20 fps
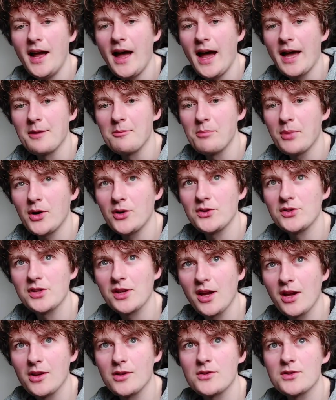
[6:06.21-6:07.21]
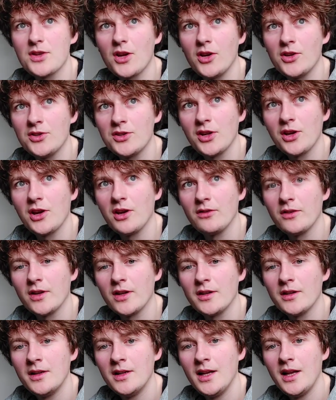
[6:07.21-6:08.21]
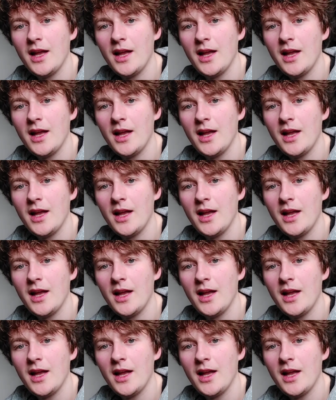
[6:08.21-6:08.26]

And Bond goes undercover,